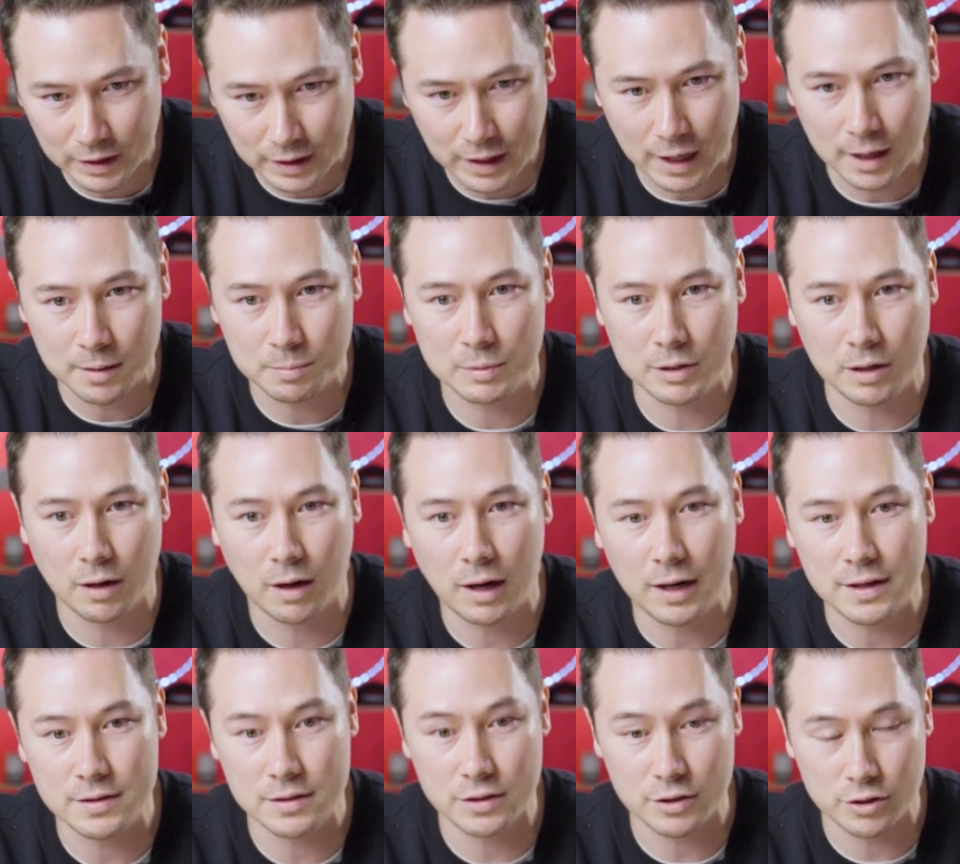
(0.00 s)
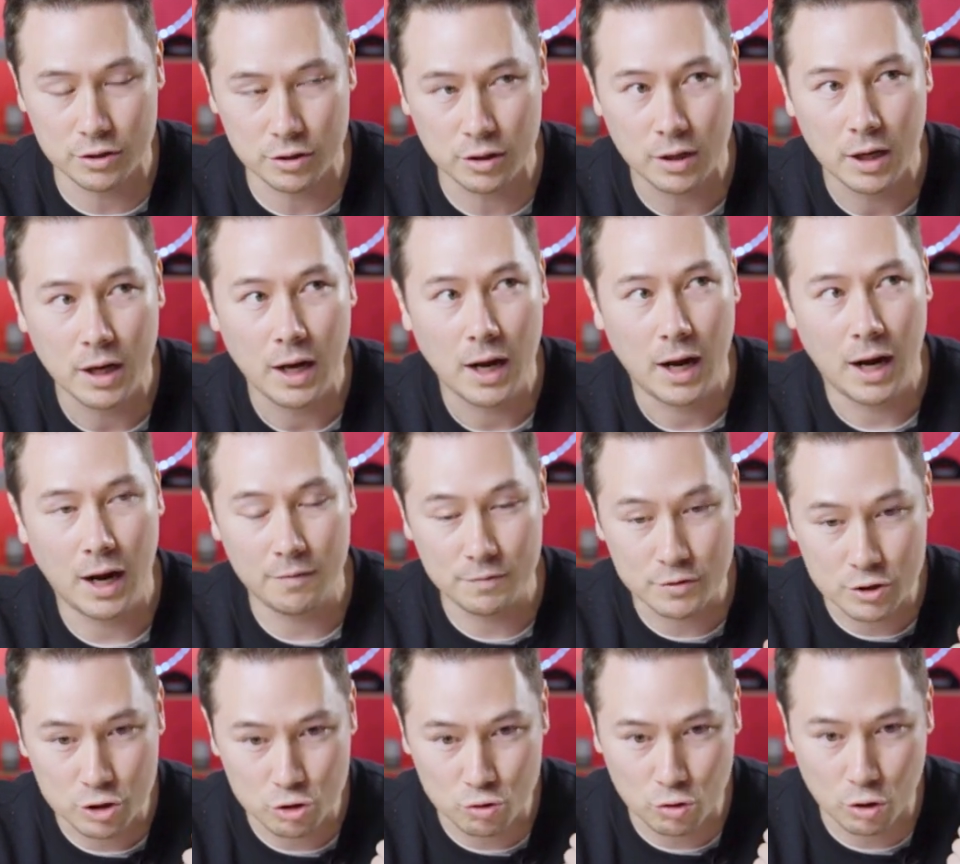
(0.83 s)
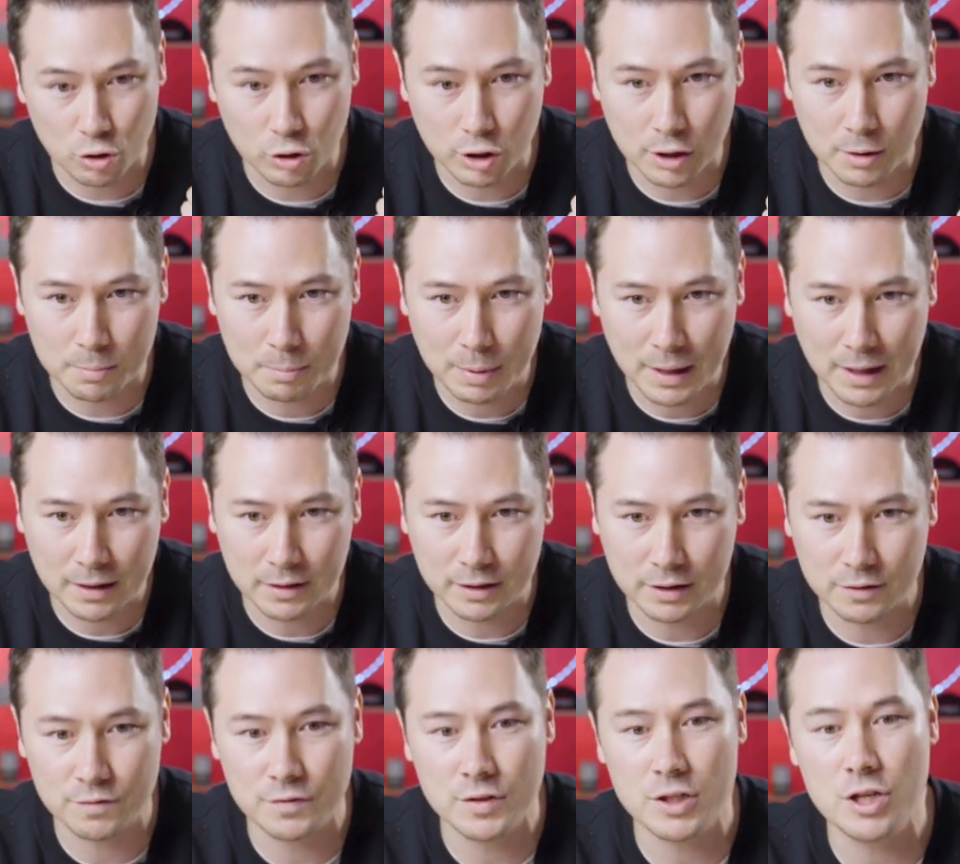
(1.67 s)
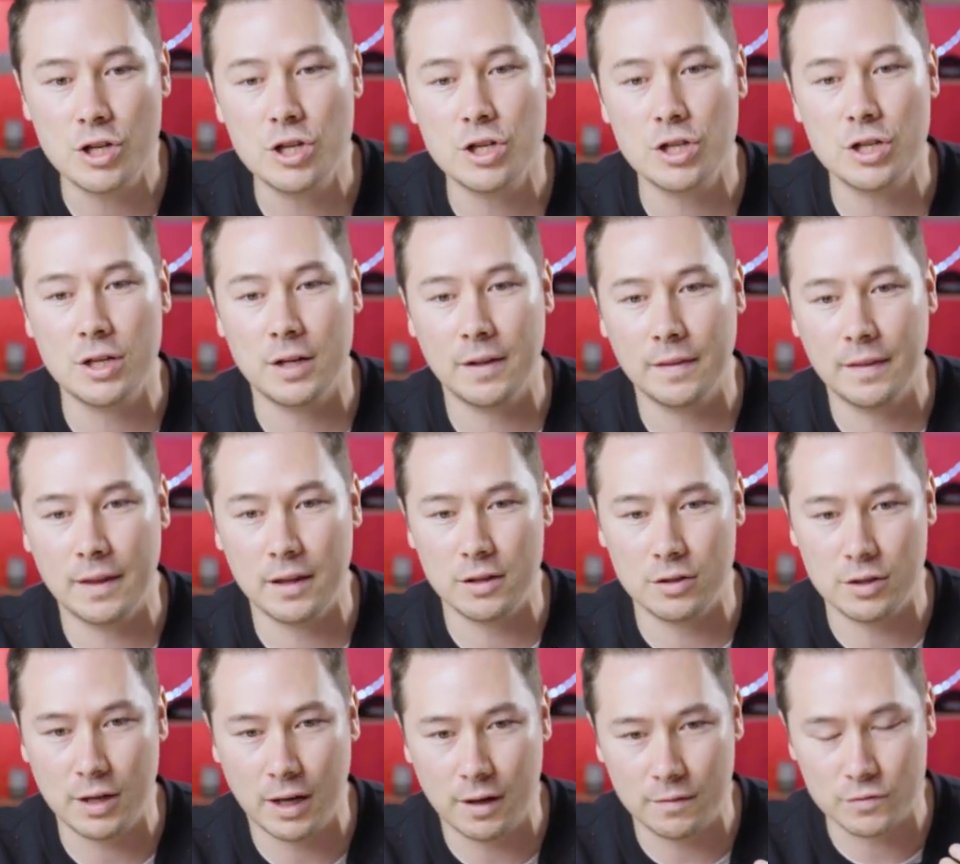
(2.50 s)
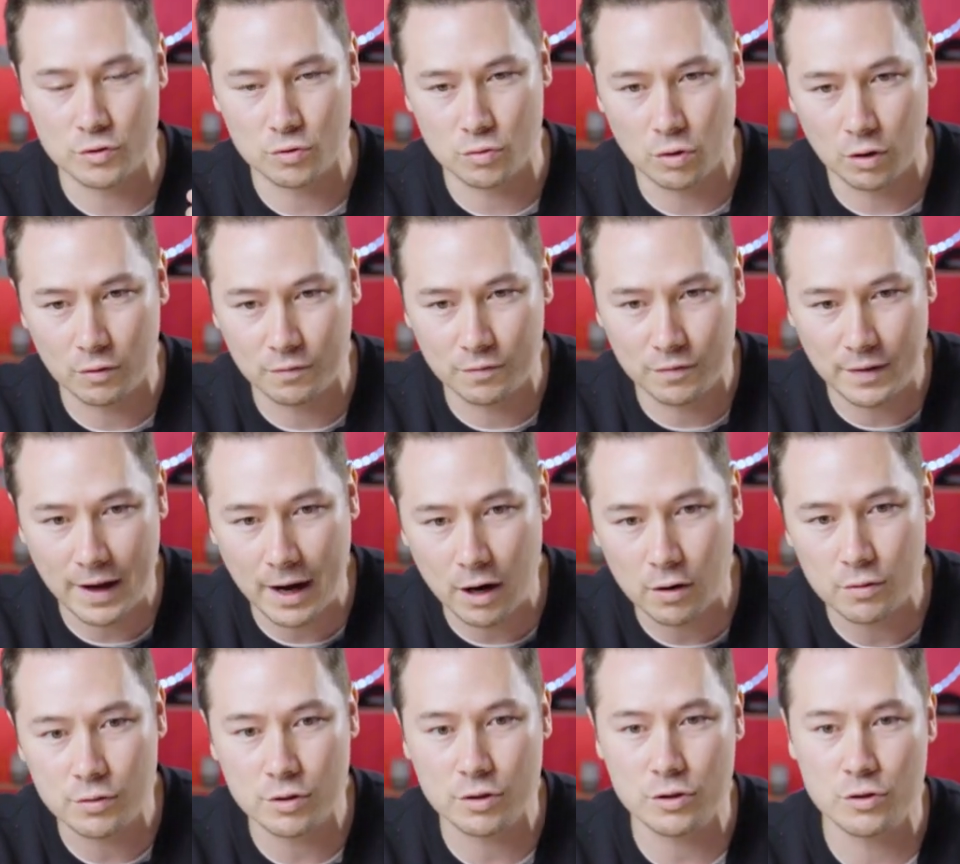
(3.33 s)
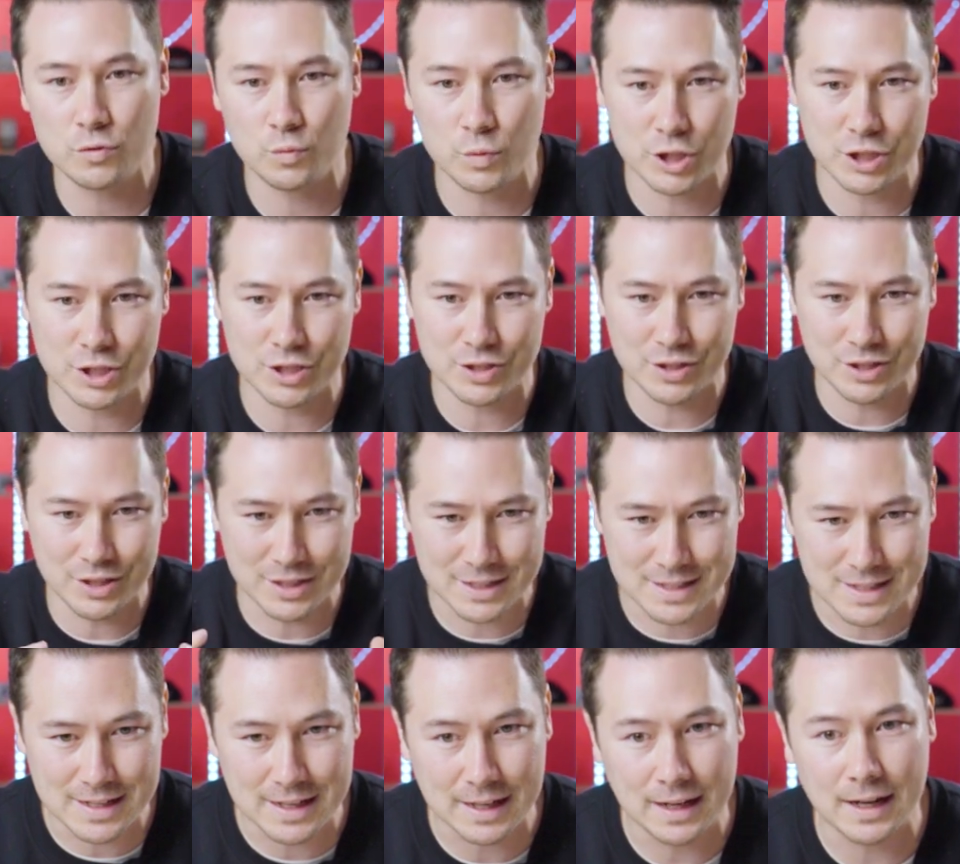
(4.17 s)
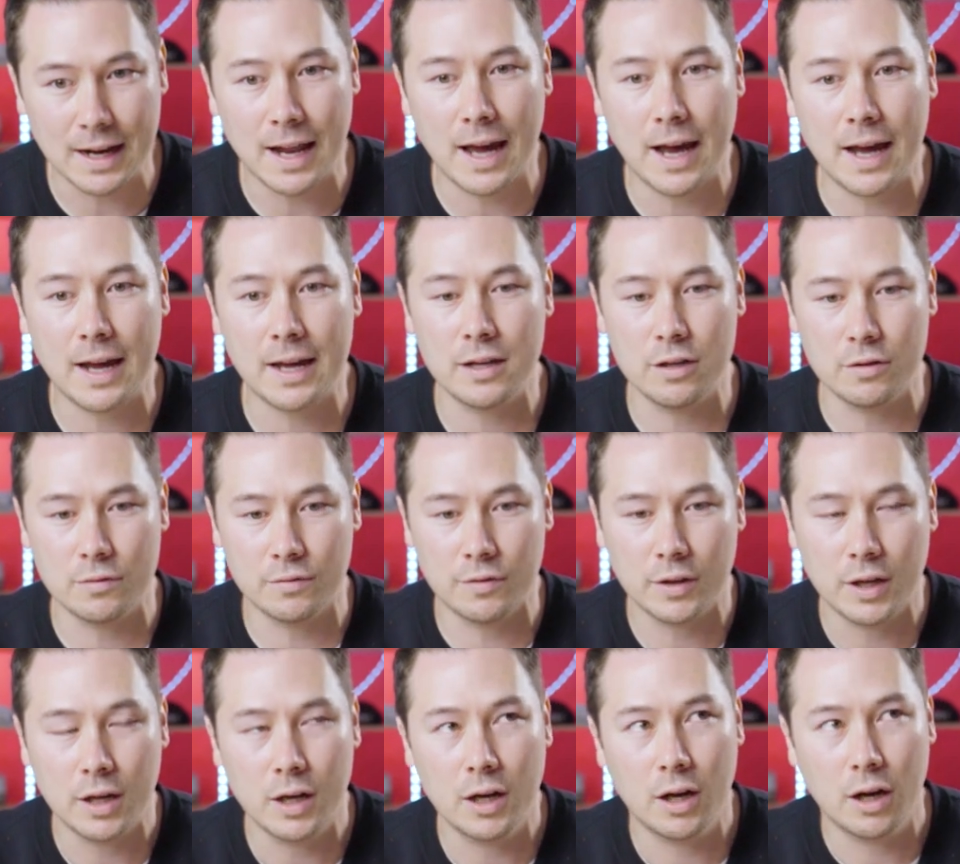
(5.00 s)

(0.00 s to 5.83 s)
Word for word: the K P Is, and you have a strong, compelling vision, and then you have strong values, which is the D N A of,